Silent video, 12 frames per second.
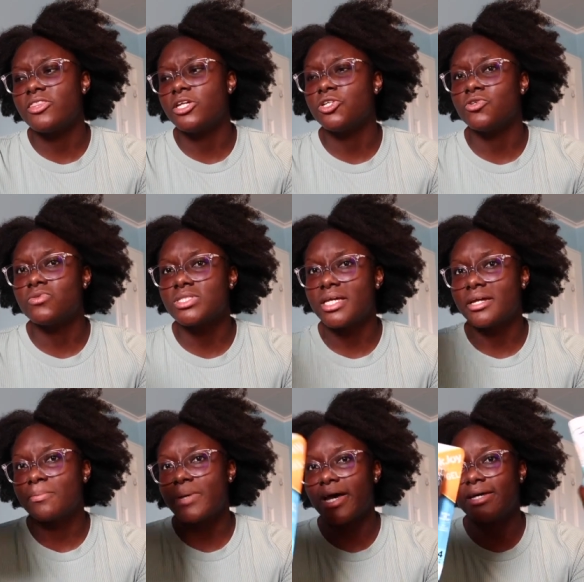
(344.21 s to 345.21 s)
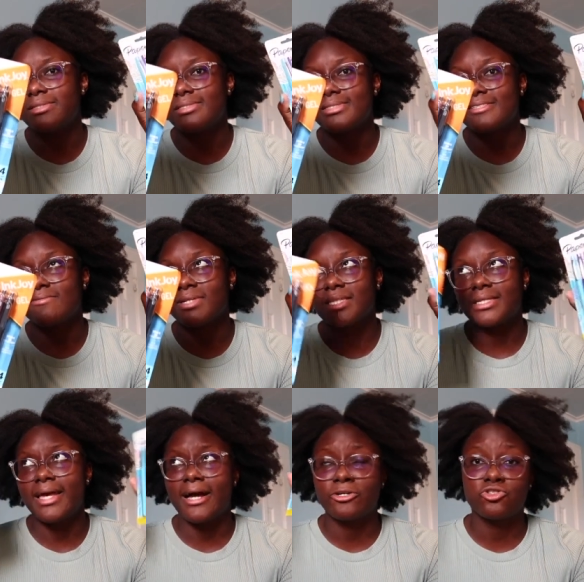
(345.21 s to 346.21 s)
and then use like pens for like
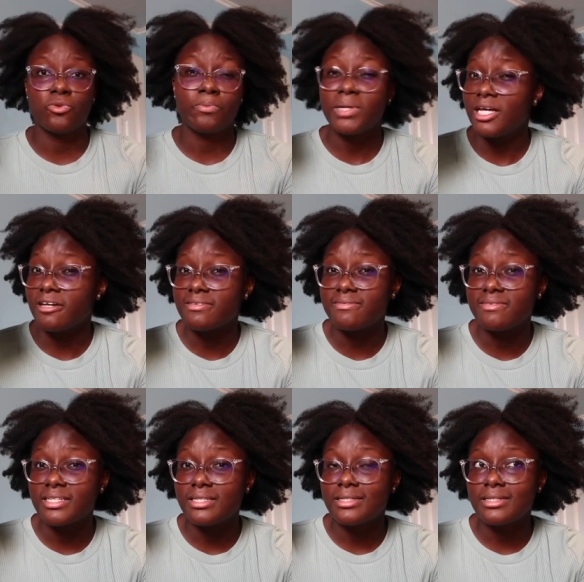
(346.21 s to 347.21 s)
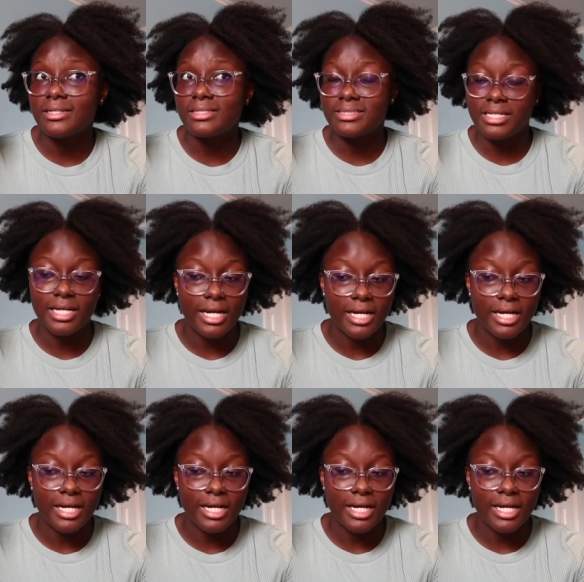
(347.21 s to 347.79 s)
the actual meat of a study